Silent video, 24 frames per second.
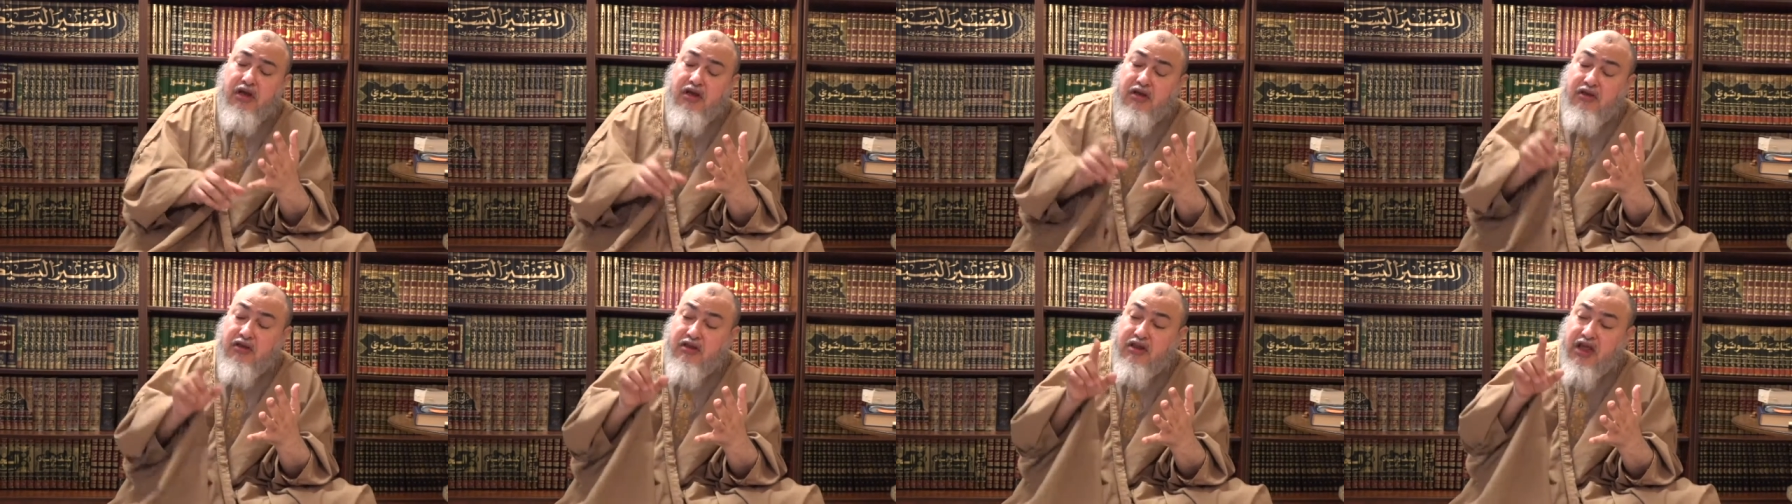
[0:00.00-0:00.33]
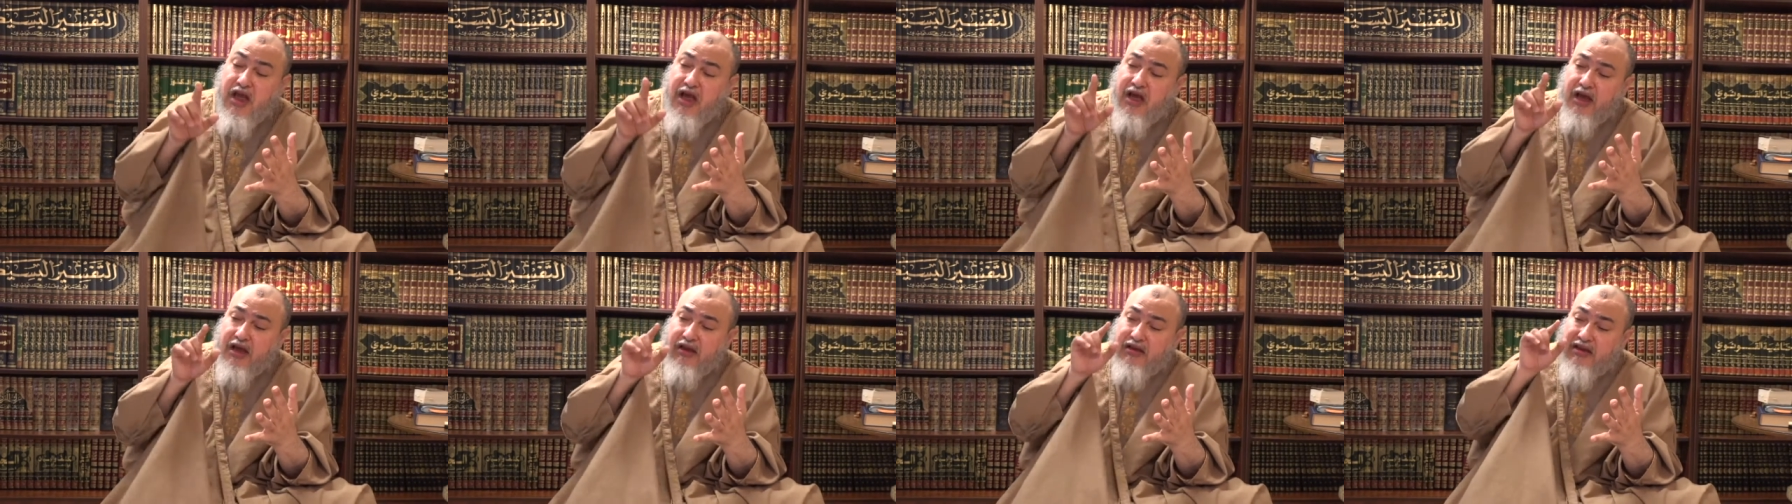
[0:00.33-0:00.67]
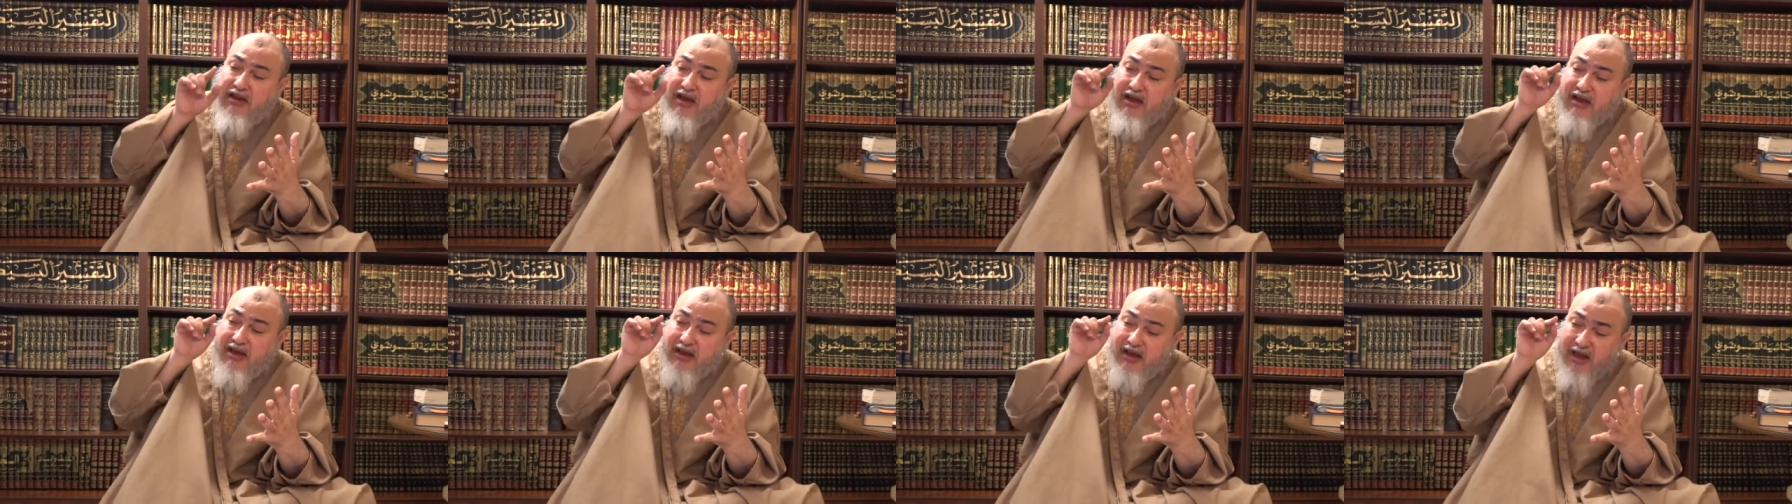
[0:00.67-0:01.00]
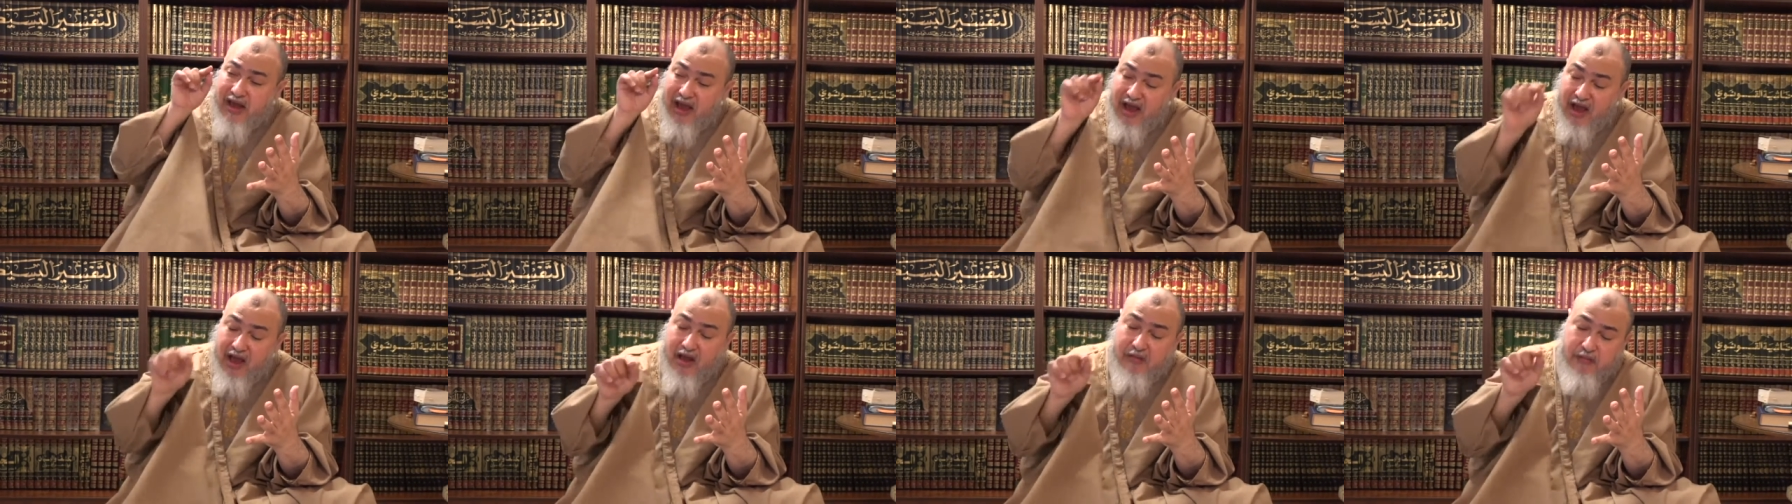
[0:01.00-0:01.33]
that the
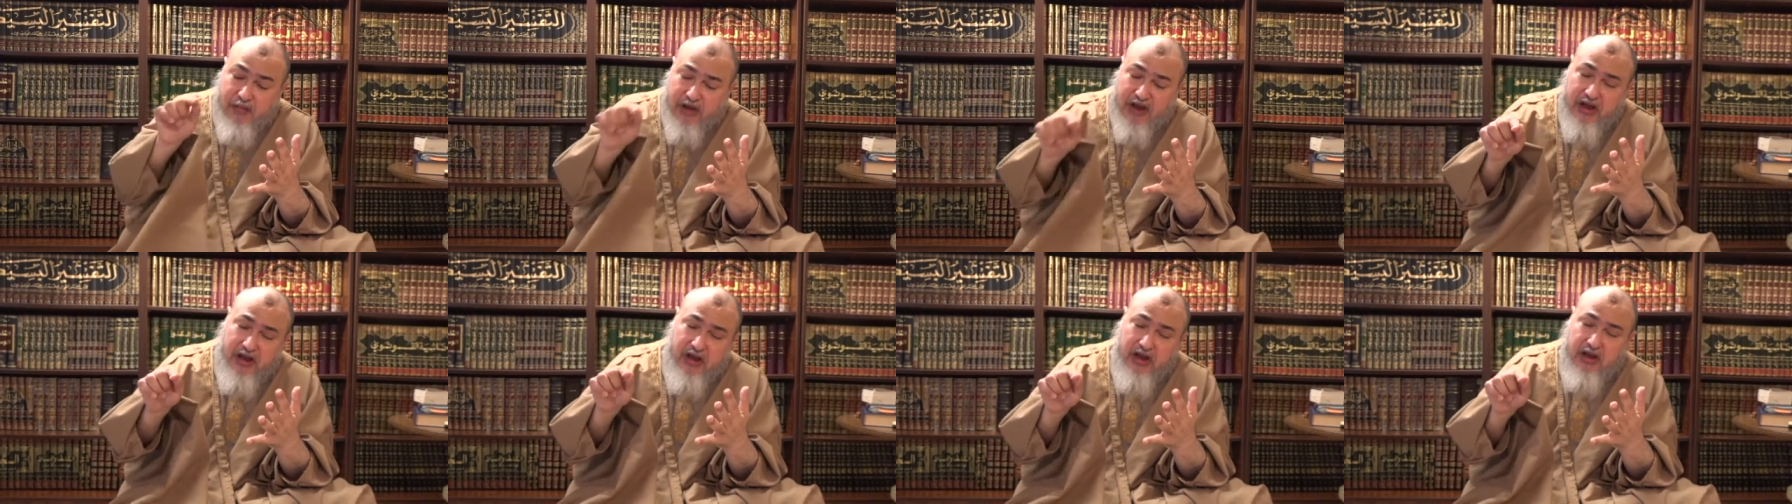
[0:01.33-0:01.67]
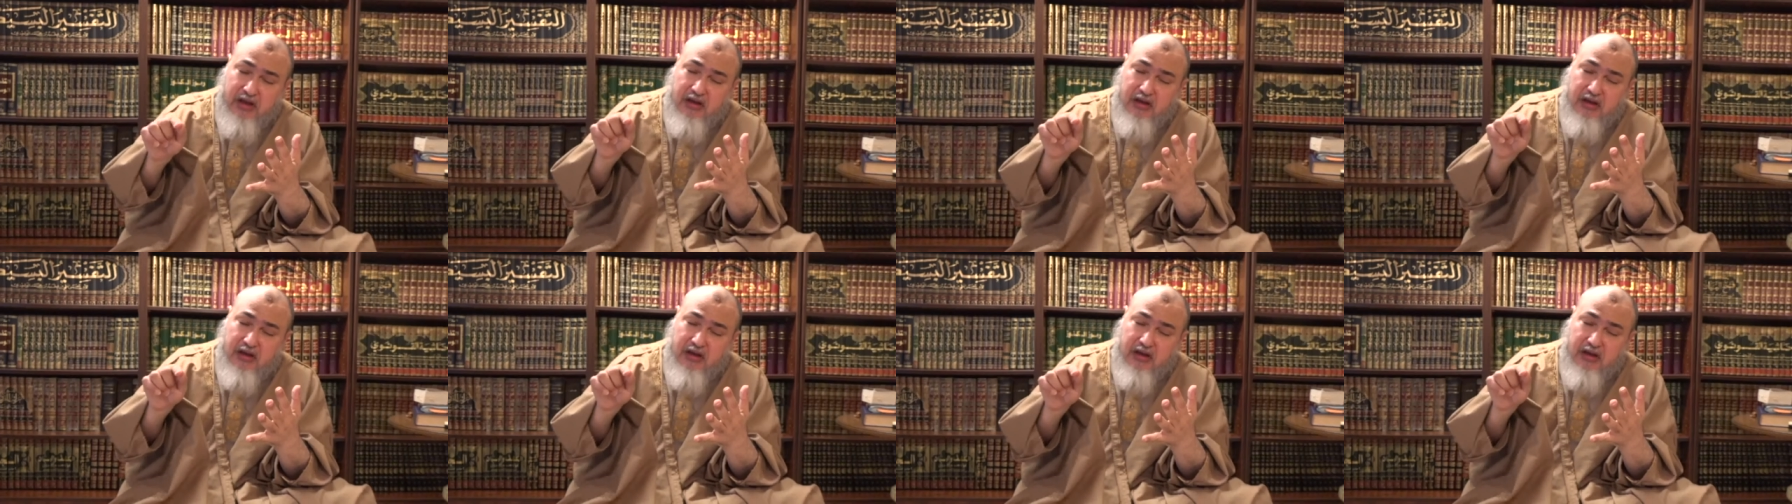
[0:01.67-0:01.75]
Kaaba